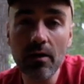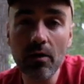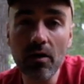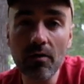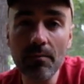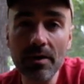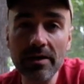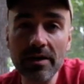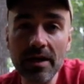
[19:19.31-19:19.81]

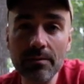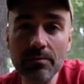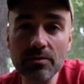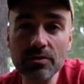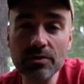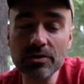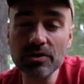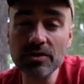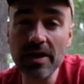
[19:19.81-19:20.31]
All my
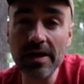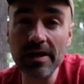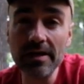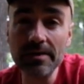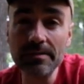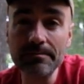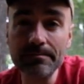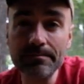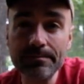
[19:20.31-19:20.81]
neighbors are
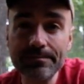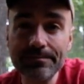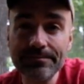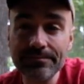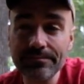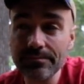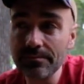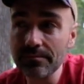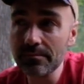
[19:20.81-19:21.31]
staying,
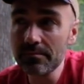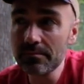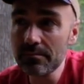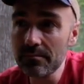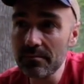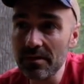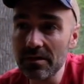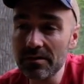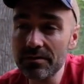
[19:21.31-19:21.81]

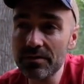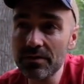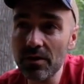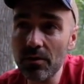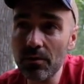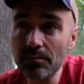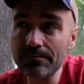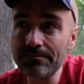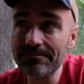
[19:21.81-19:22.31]

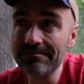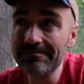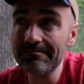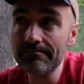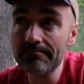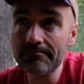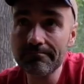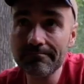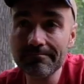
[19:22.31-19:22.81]
so
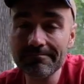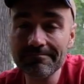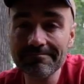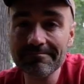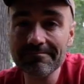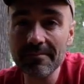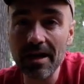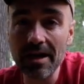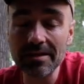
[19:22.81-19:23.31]

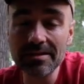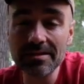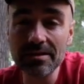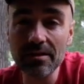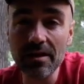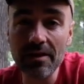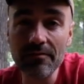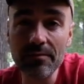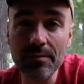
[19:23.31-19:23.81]
I
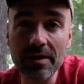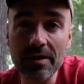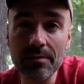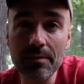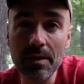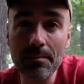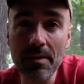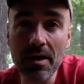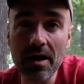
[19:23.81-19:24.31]
still haven't made up
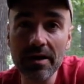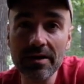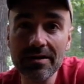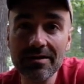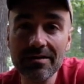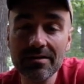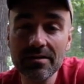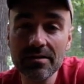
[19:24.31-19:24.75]
my mind.